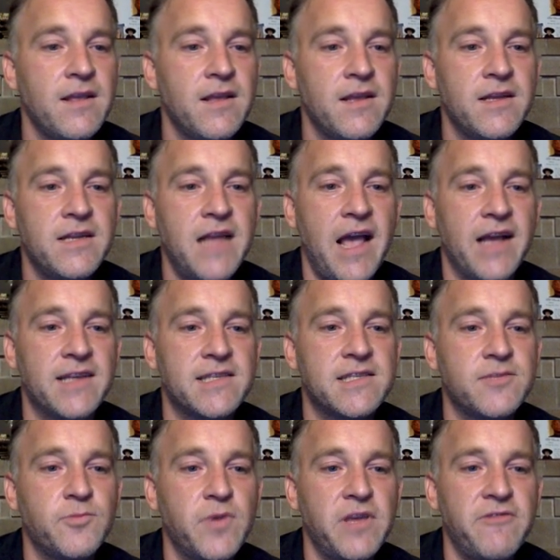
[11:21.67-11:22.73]

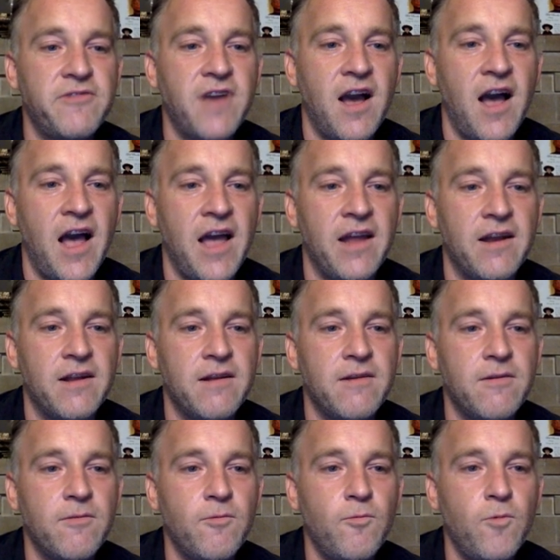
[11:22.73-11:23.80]
Next, we've got
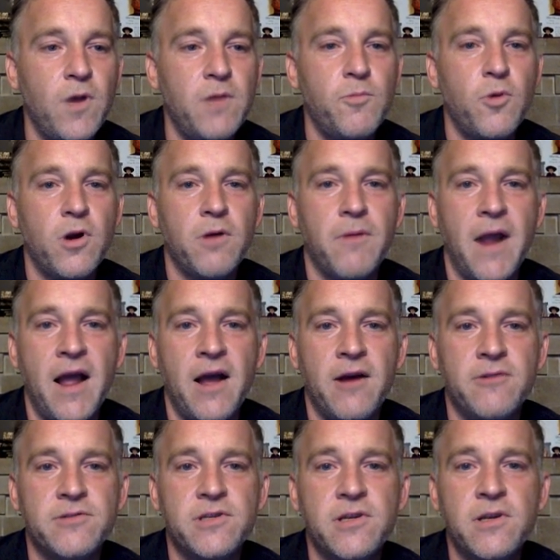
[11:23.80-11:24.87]
one more
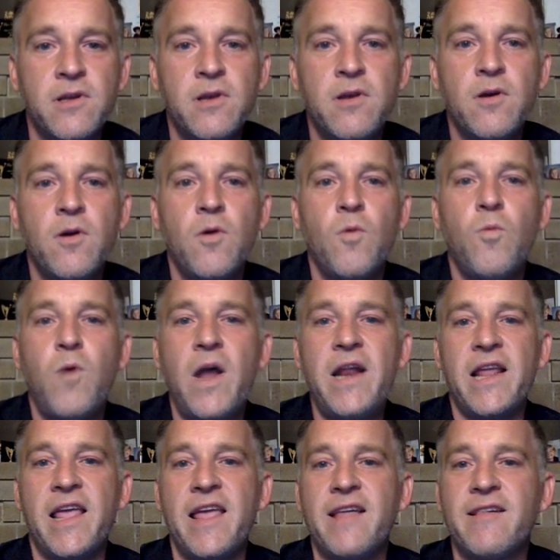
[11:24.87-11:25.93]
round. What
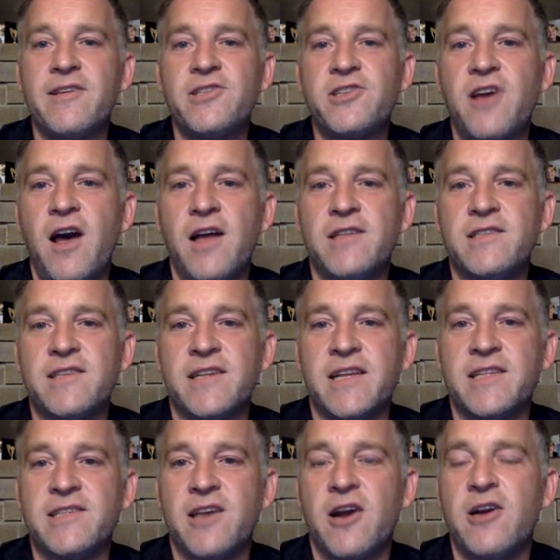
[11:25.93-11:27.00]
English
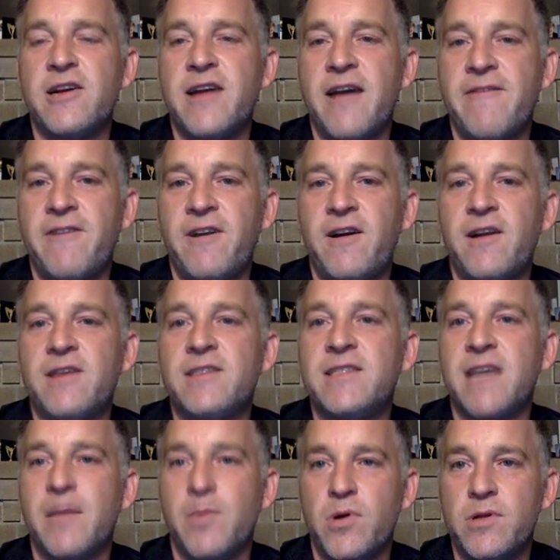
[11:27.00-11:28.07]
consonants are never
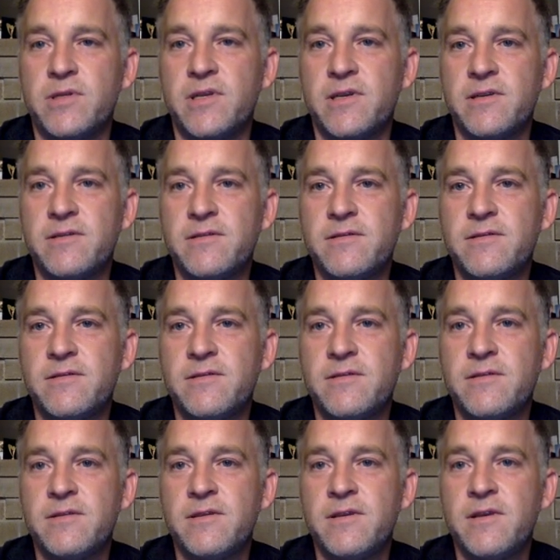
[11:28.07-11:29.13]
doubled?
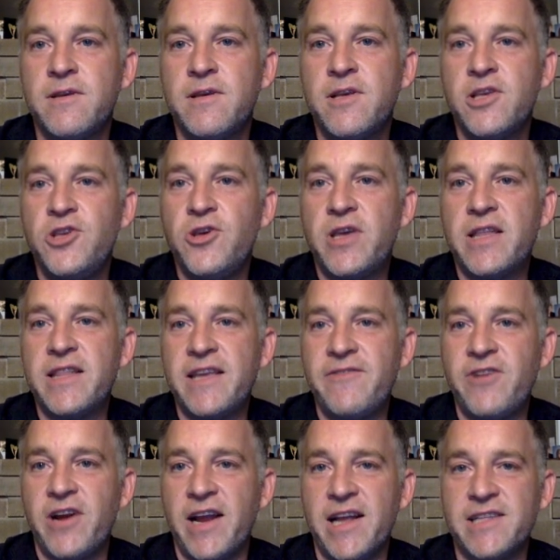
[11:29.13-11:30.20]
You can leave
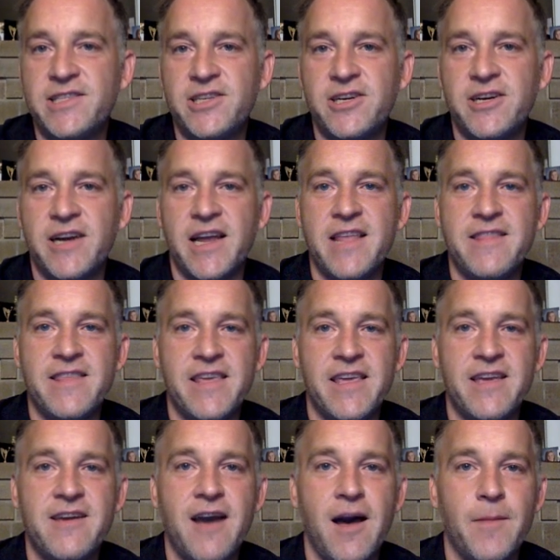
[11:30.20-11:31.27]
your answer in the
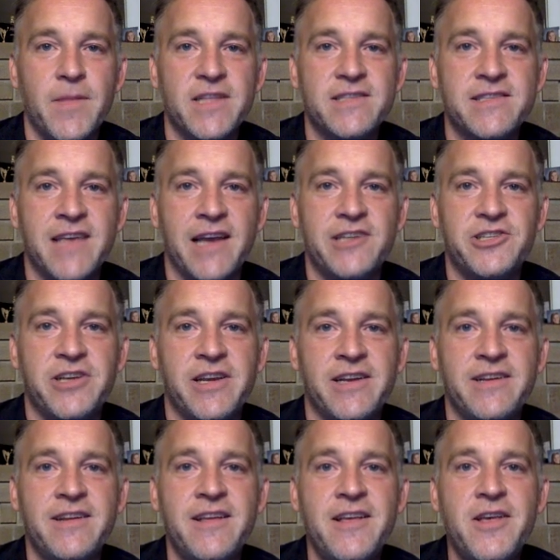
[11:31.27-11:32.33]
comments
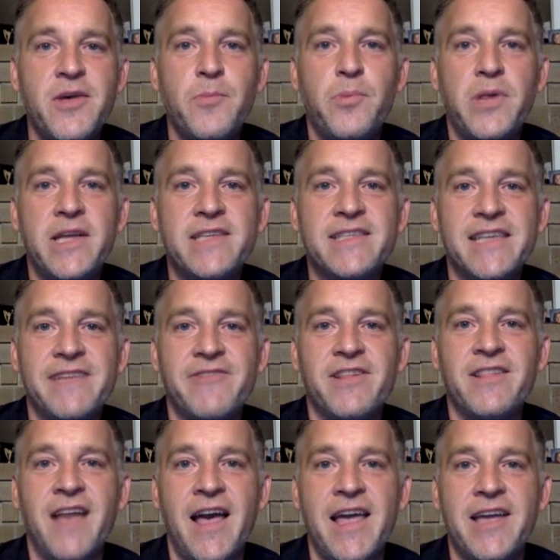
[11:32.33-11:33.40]
section. Please leave a
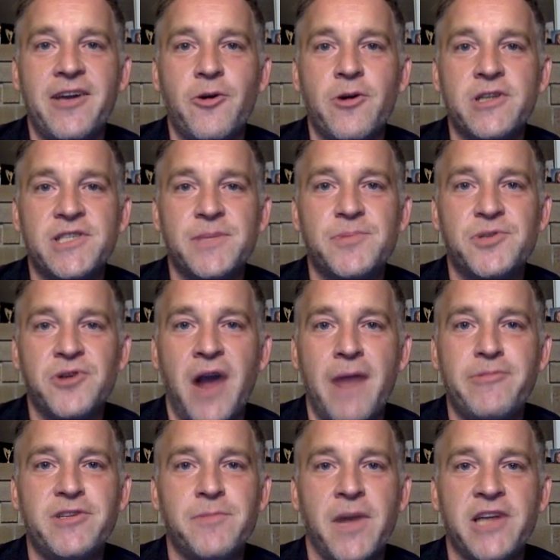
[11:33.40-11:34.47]
like or subscribe
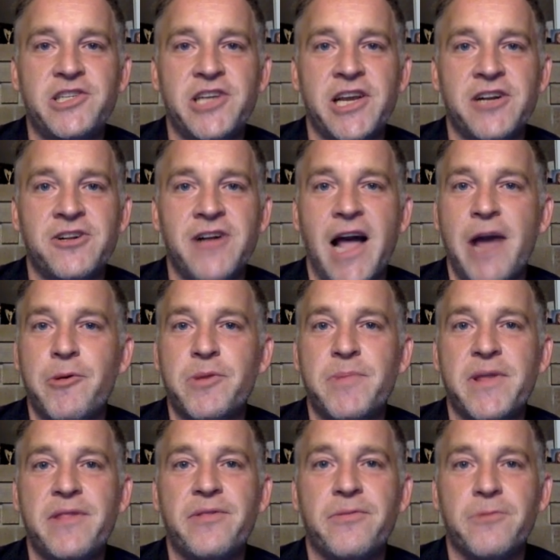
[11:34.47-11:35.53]
to my channel. I would
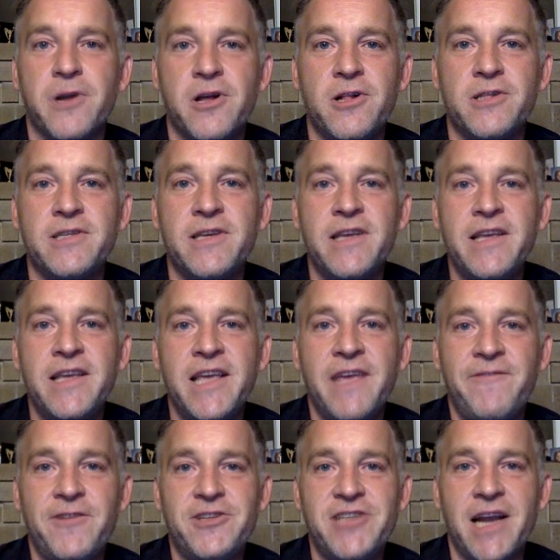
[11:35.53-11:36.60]
be thrilled if
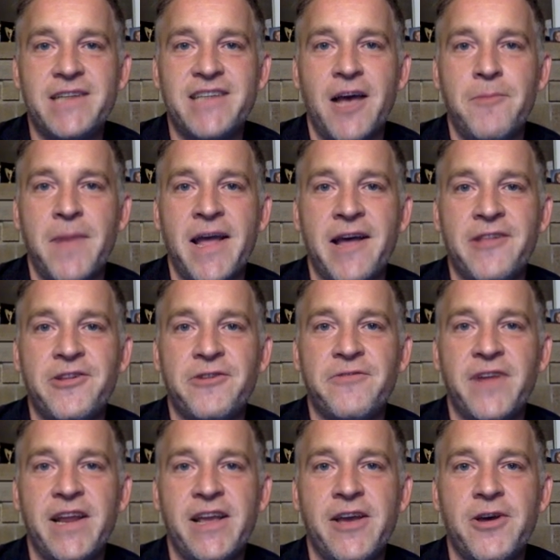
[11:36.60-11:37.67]
you checked out my other
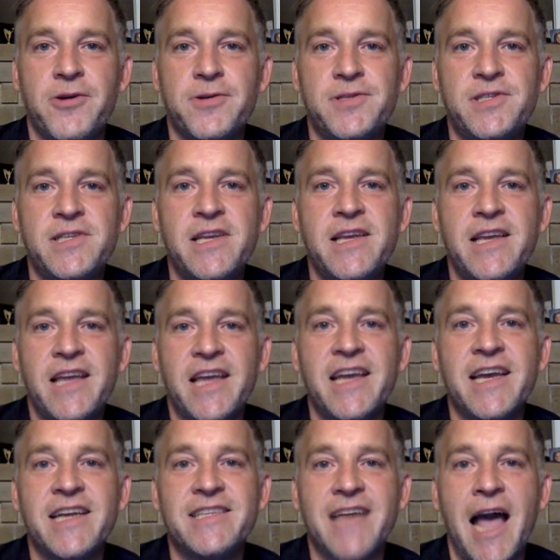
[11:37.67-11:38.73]
videos.
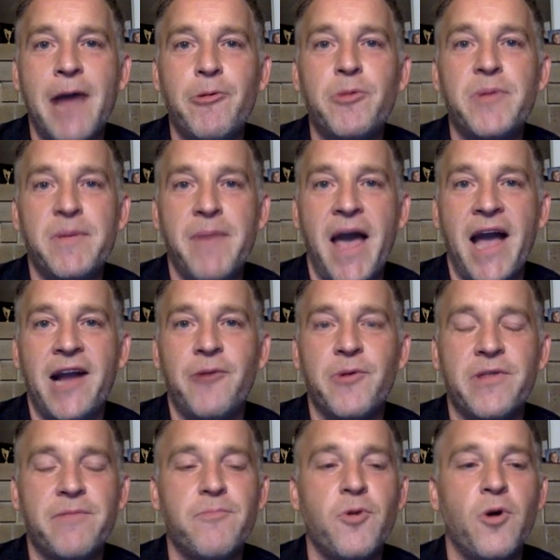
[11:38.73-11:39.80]
And I will be back
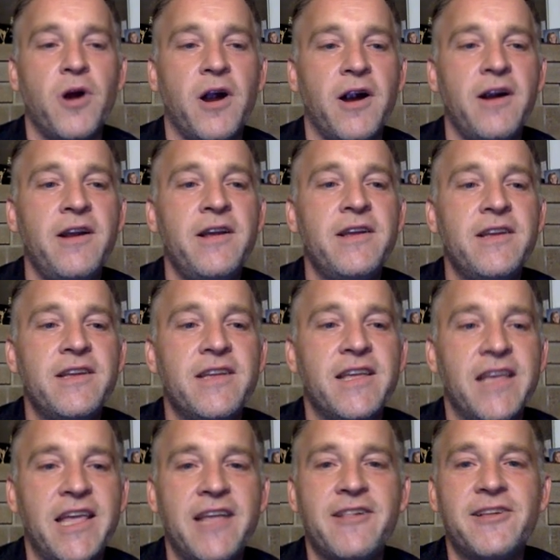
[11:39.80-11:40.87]
with more
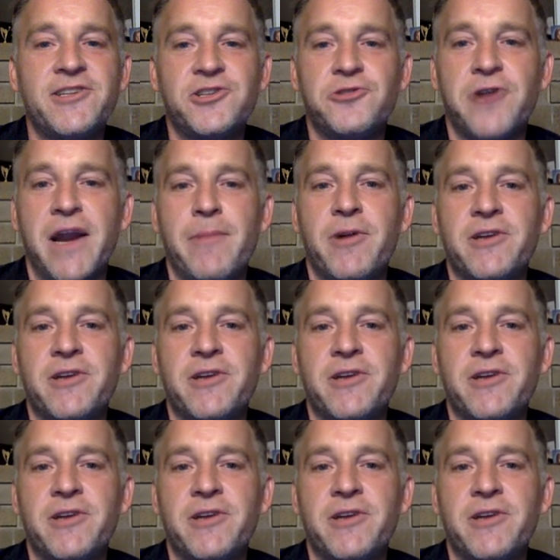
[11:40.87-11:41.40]
English grammar